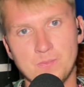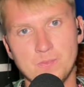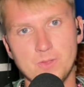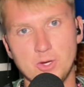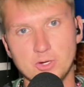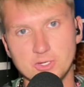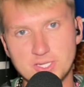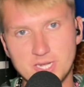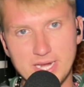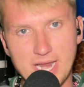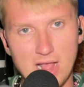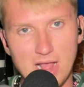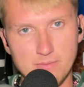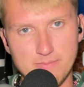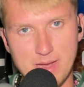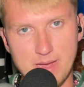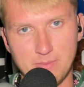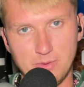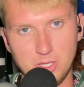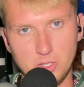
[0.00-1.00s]
You're seeing
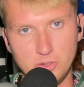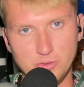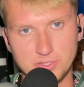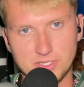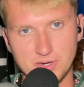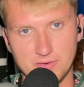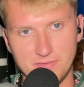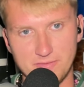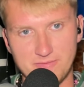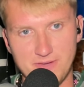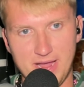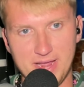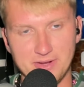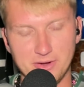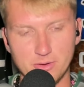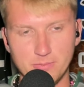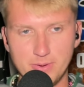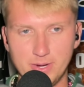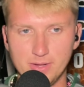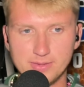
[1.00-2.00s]
Alabama lose to
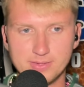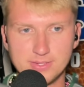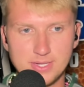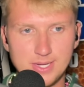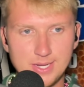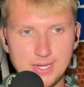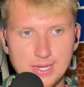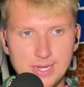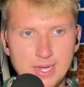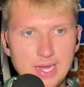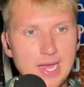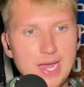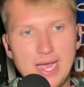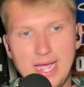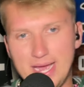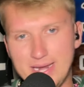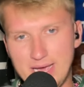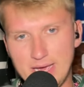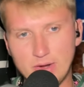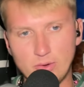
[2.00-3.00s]
Vanderbilt.
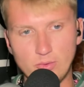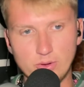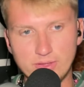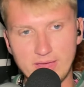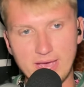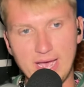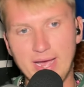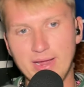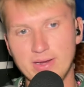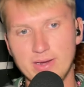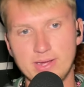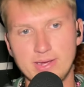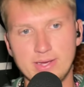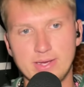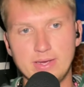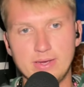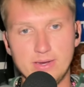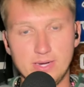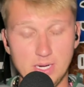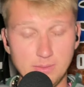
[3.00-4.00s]
And not only that,
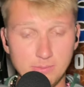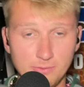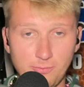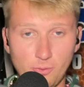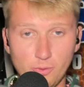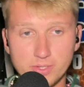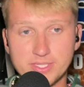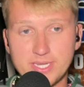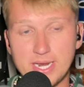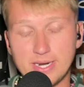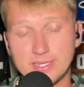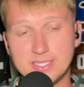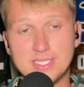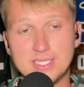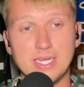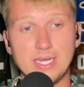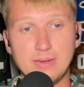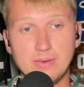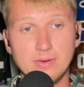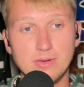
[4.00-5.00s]
number four,
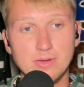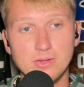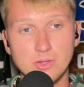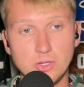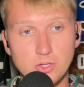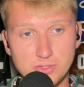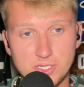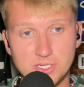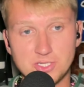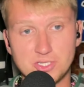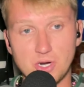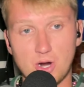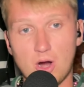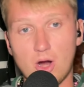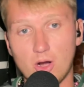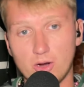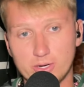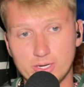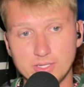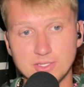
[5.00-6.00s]
Tennessee loses to
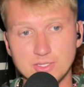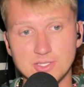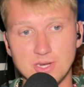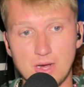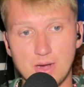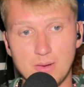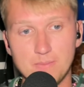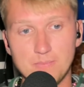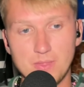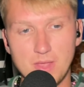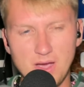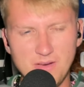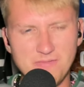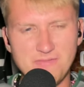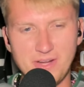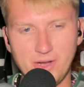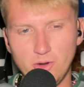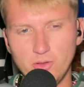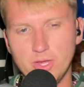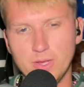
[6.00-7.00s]
Arkansas, a
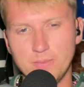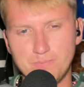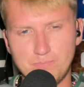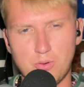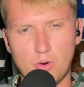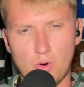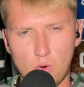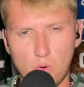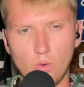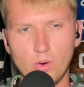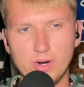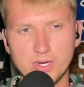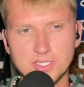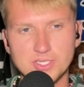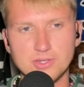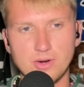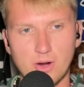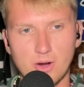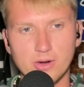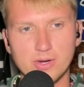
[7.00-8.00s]
fairly
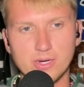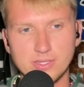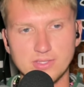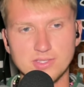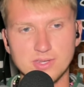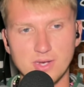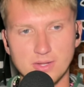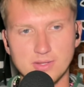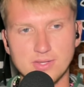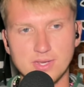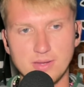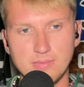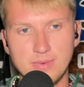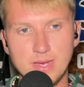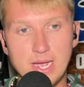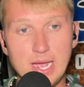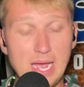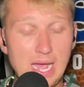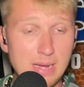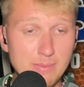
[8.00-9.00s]
porous Arkansas team.
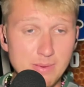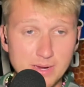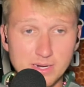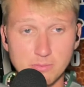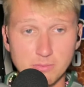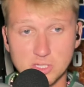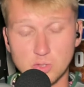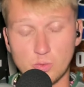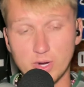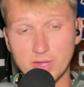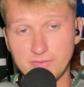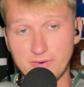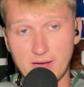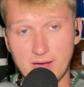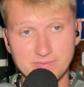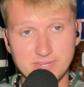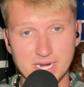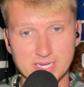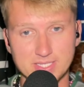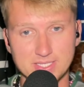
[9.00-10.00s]
How about number
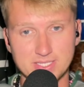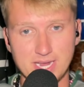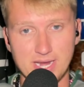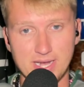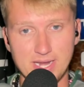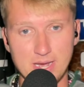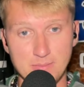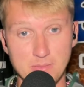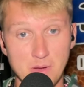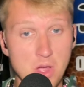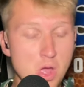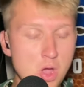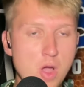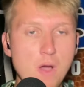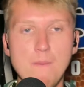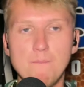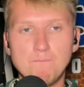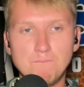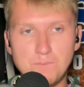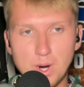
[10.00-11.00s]
25, Texas A&M?
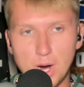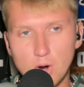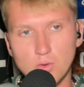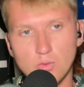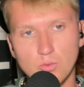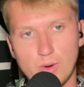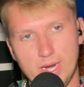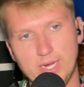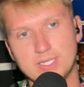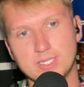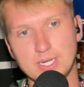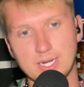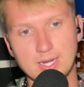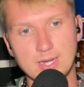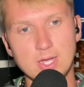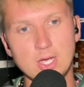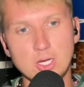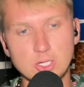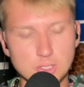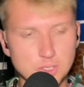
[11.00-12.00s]
Boat racing,
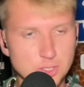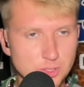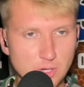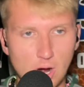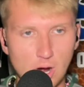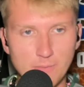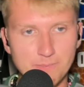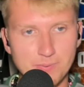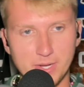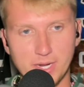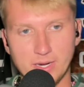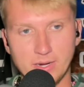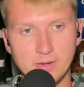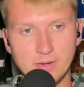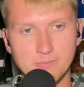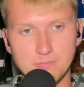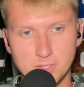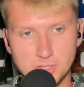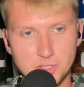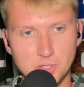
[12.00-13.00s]
stomping
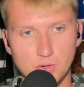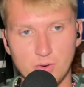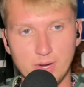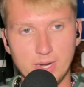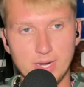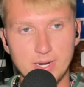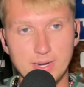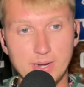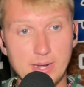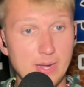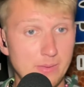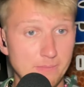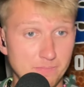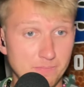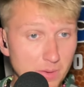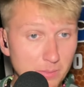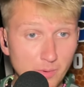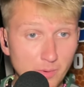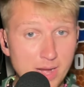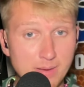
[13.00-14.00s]
Missouri.
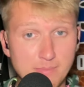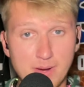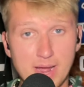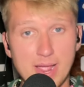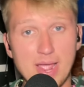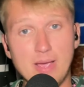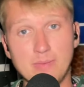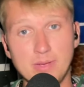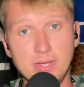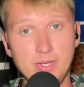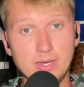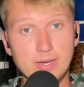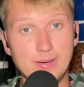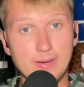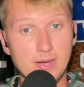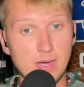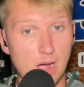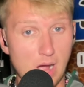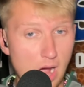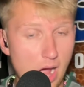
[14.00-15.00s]
Number eight, Miami.
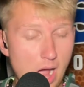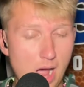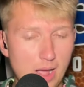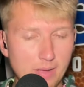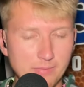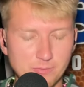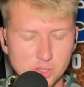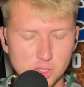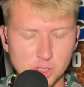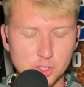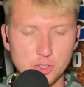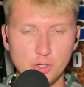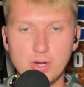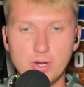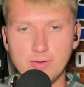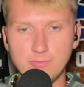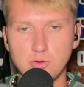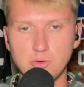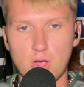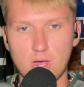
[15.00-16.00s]
I should
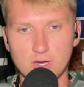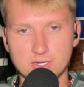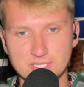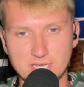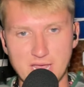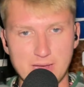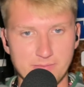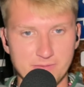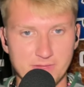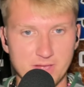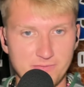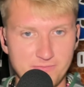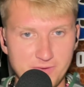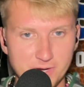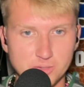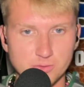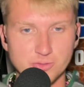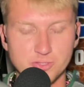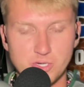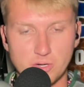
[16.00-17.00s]
have lost the game. If the
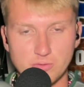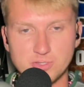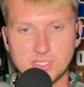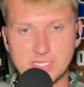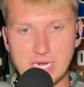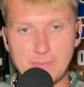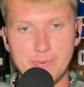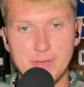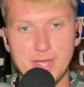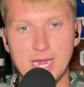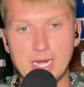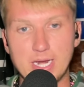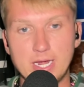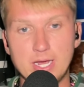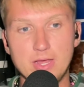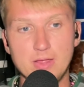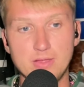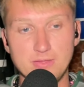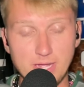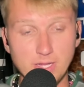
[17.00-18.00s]
officials don't step in,
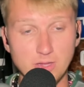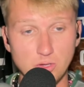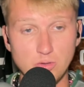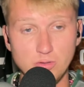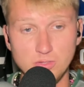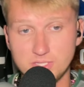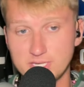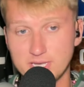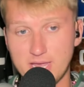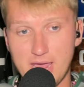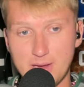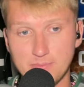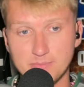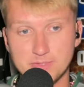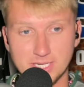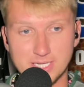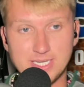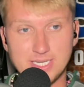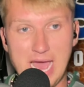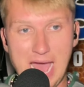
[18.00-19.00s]
they lose the game
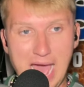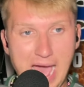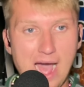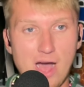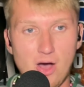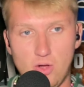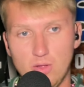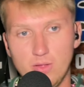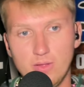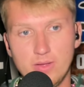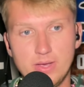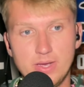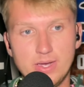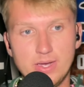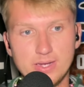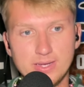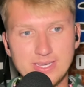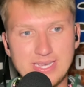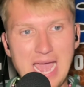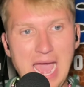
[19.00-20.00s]
to Cal.
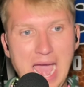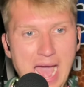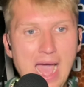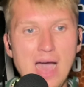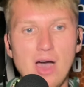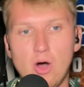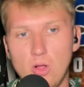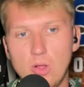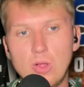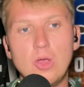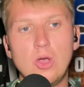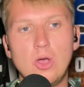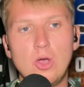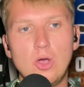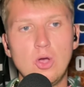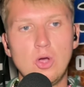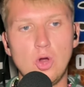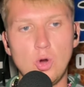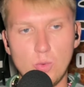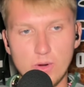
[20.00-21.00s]
Cal,
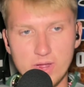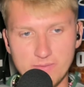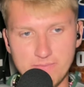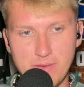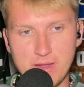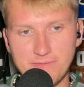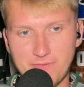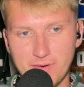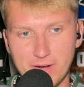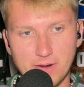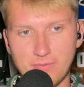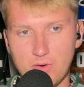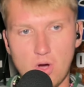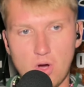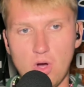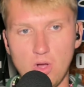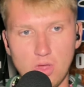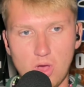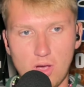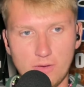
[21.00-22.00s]
who we have made fun of
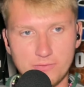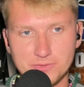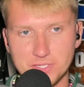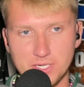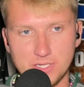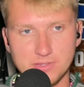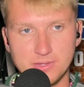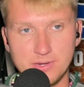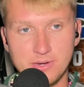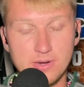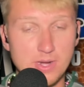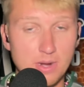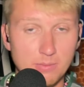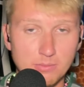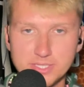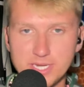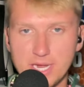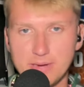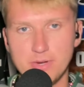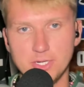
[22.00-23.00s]
all offseason.
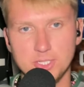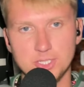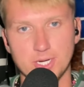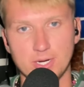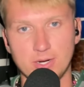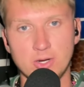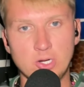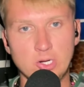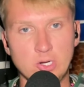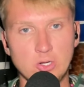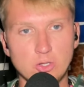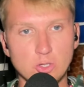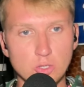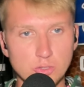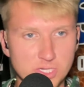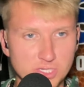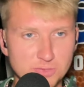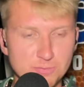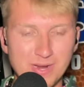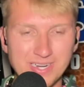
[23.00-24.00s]
Number 10, Michigan
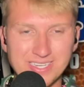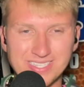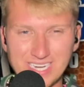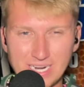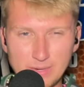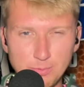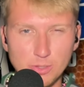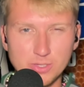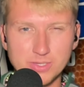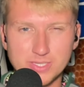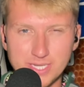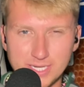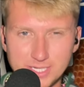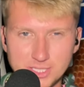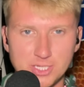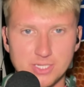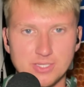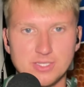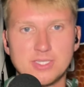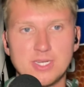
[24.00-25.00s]
loses by double
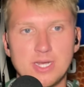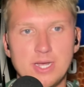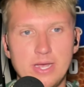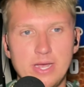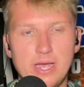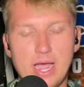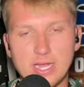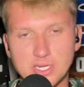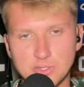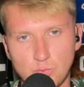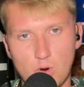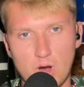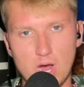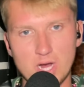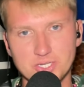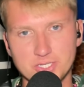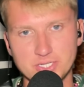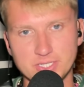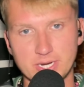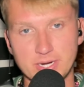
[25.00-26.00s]
digits as
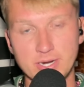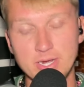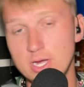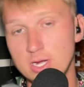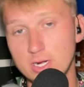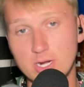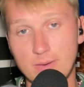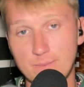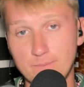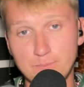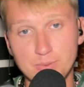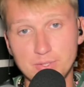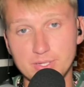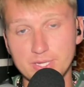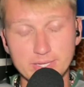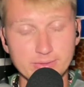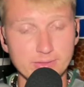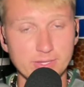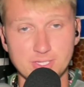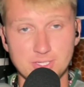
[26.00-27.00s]
Washington
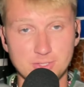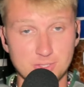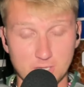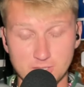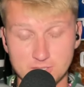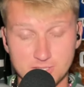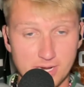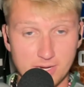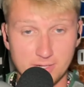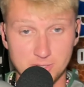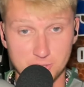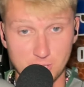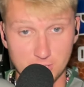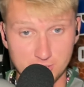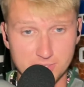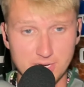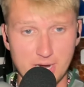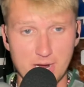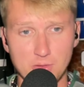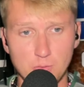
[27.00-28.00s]
completely
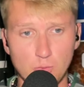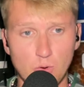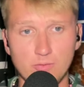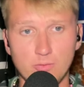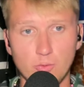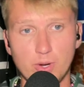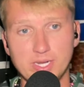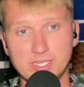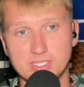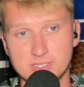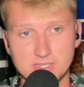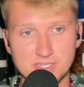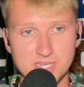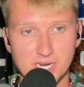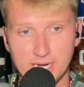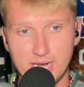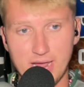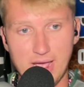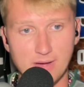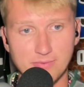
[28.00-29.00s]
shuts down the Wolverines in the
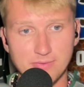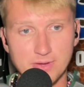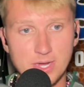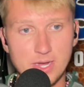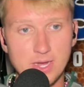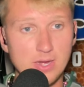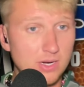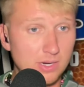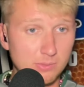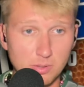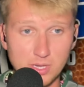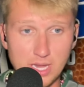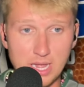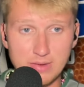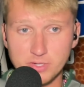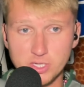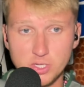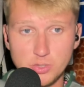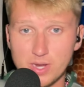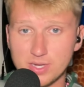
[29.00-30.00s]
second half. Number
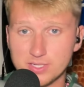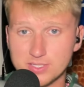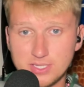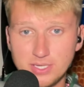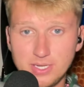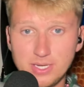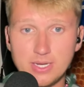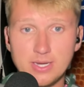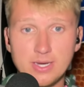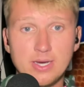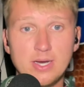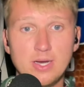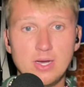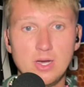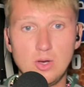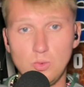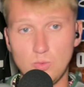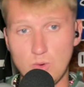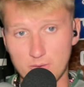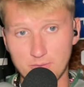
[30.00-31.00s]
11, USC.
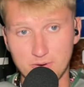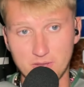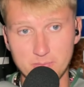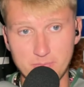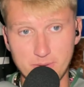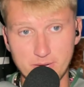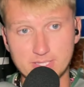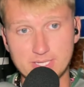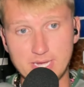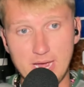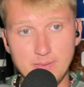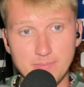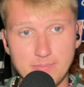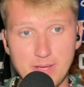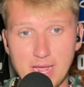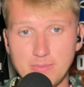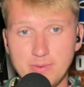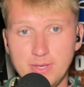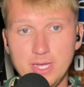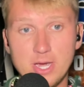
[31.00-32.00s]
Welcome to the Big Ten,
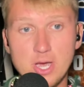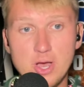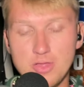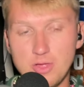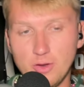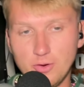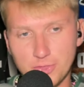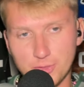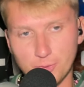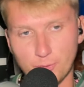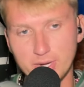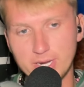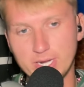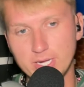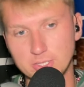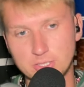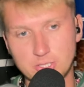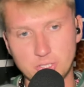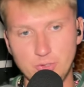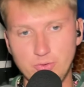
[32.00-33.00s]
baby. They're
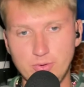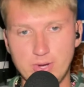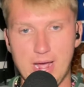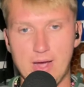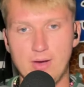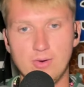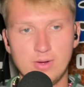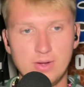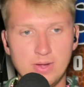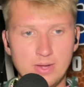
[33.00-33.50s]
3-2 now.